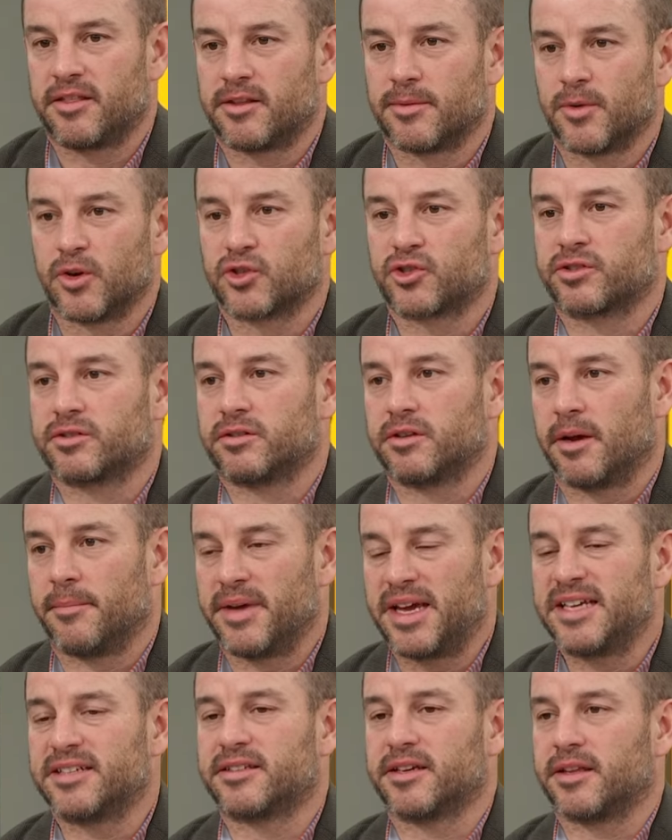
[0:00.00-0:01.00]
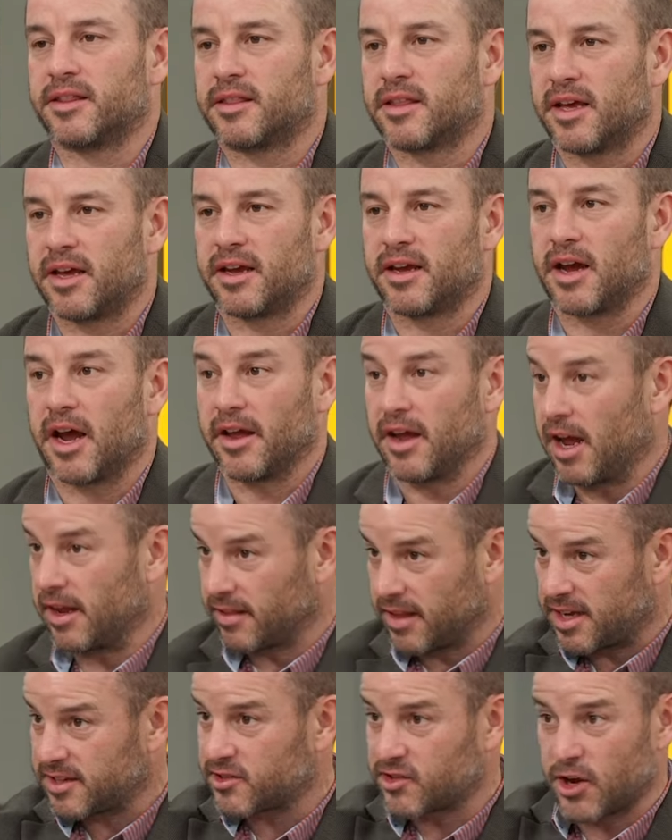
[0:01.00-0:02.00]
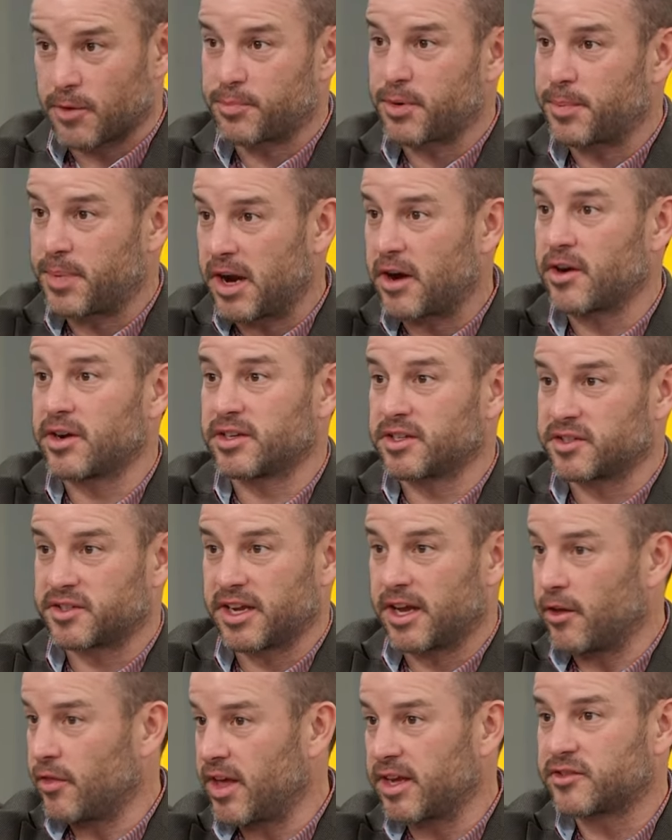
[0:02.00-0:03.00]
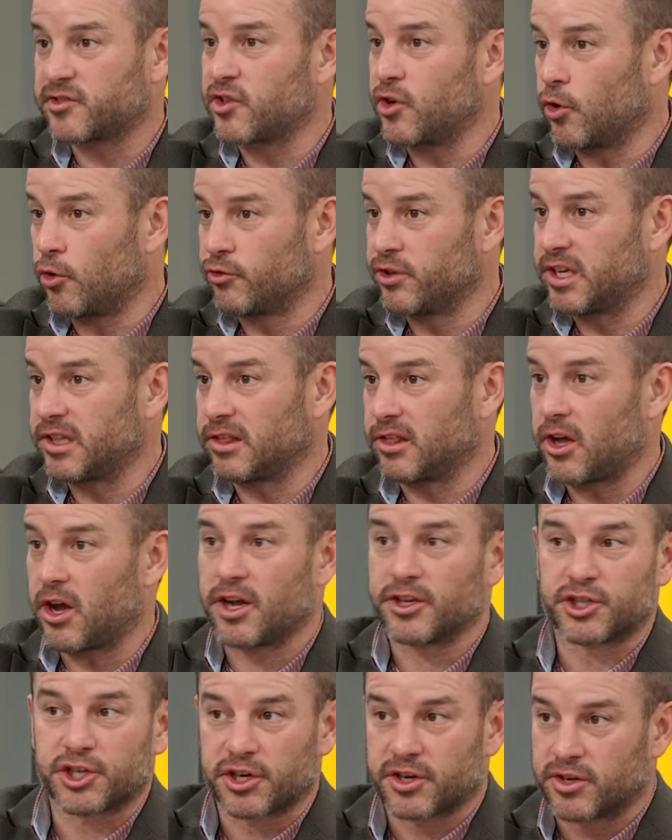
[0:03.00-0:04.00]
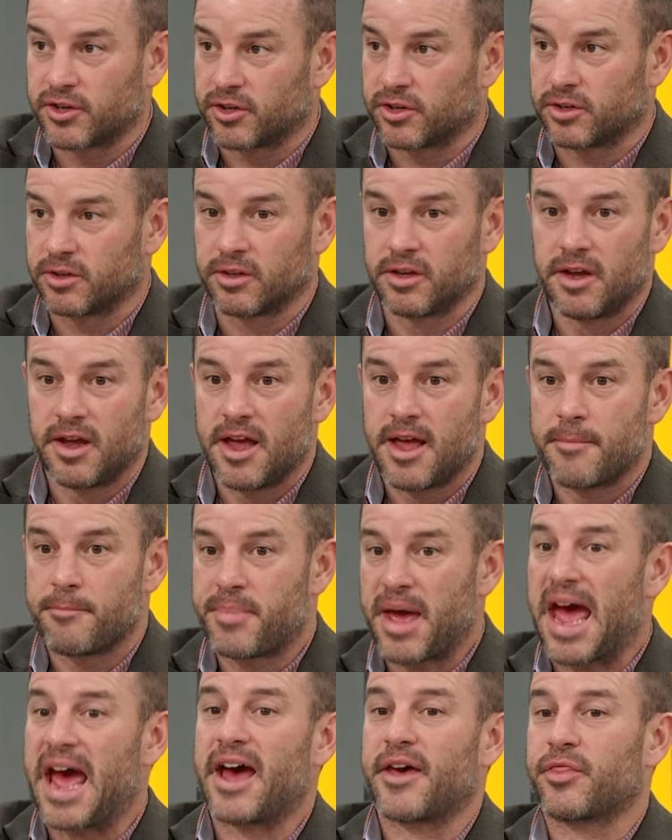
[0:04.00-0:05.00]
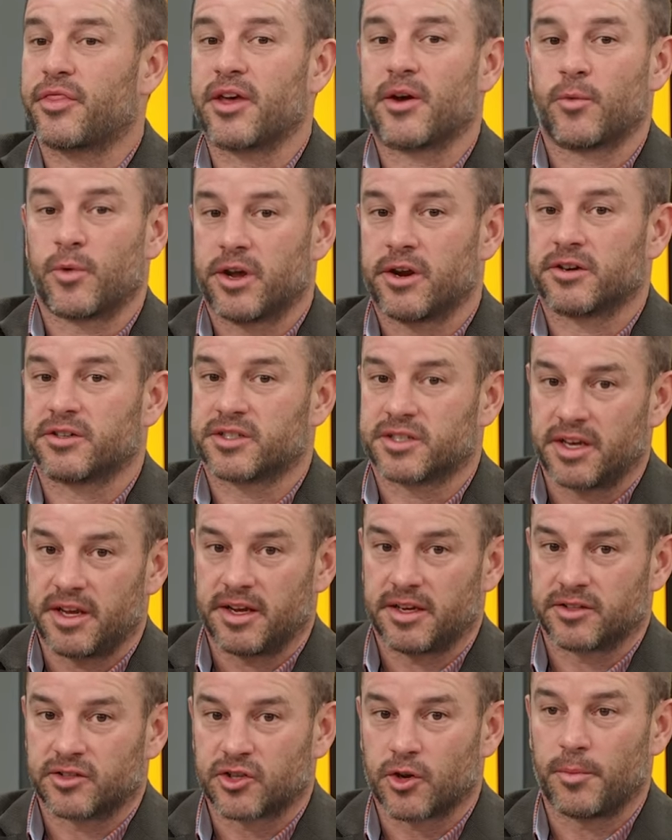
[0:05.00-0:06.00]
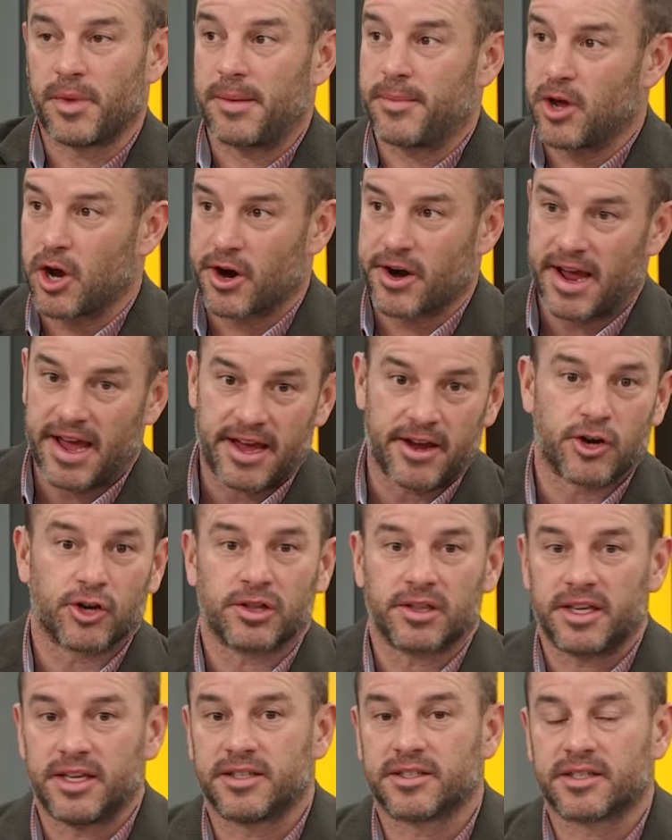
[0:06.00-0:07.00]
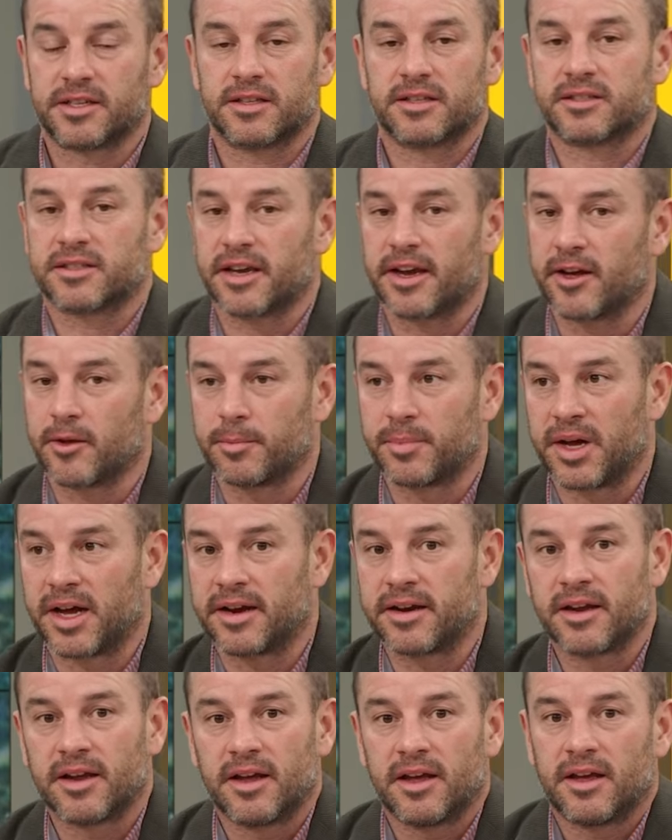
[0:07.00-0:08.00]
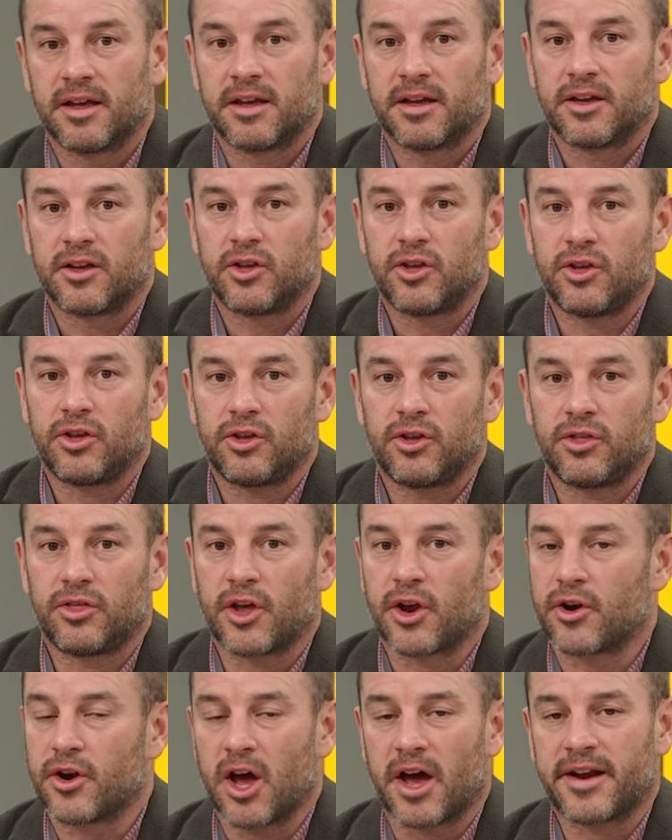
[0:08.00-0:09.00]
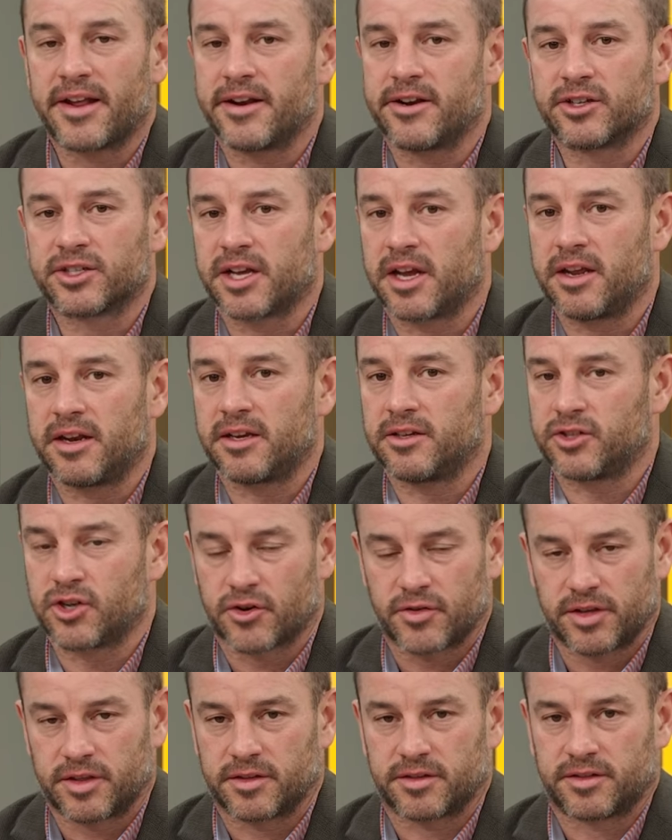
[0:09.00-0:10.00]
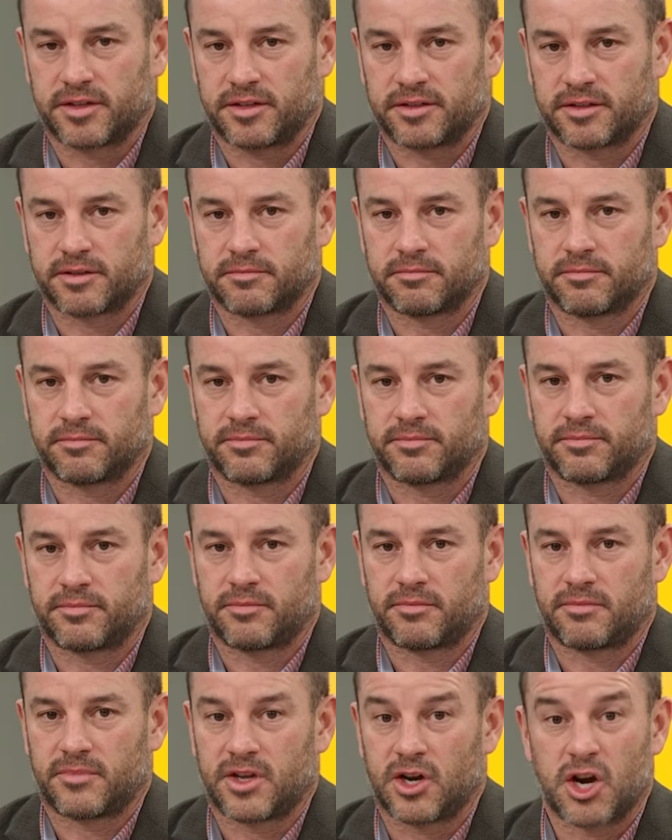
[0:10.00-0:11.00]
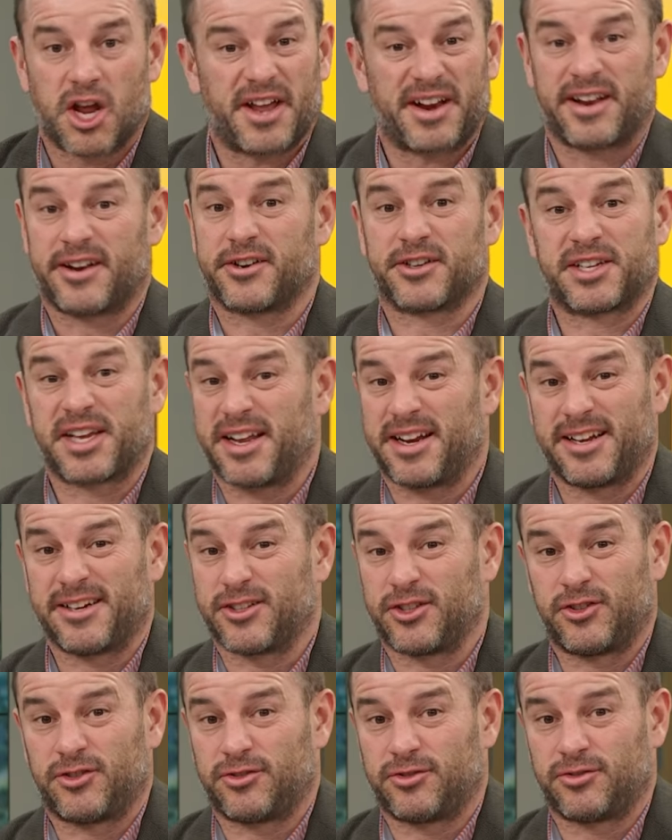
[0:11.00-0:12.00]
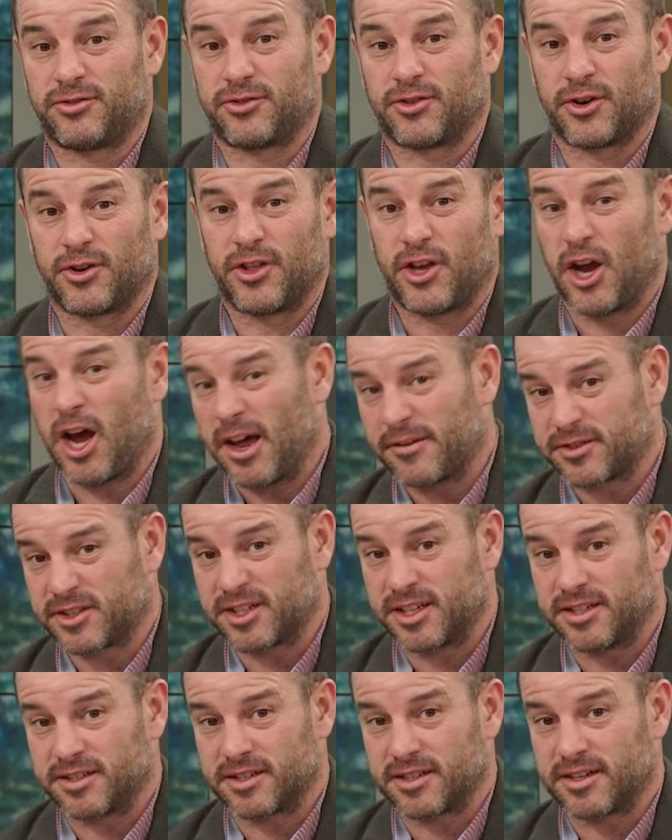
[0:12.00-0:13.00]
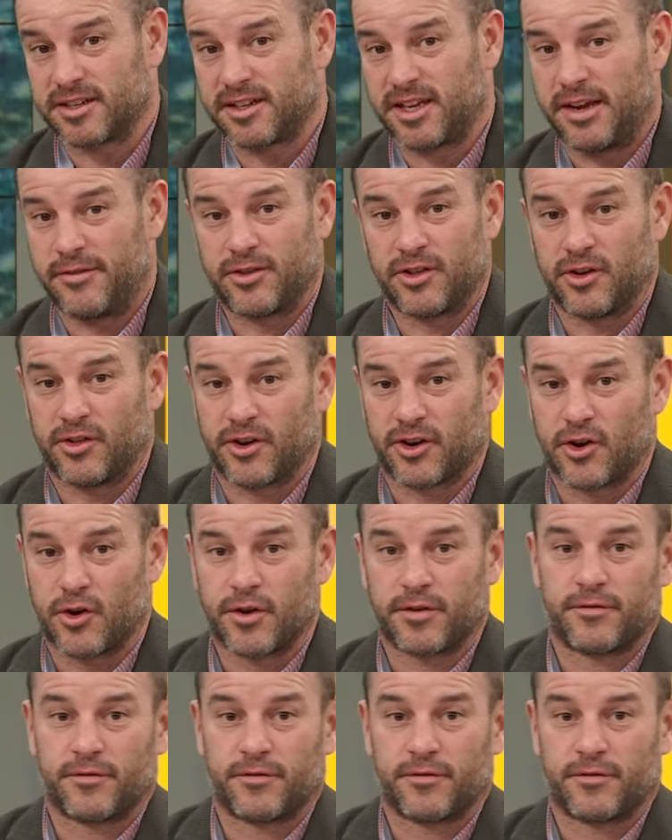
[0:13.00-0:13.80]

the most amazing thing, uh, unless they're preparing to sell, that's the only logical maybe. path that we are seeing. So maybe our anger leads to the sale, but they're not entertaining during the season. Nope. They're not entertaining during the offseason, even though they're going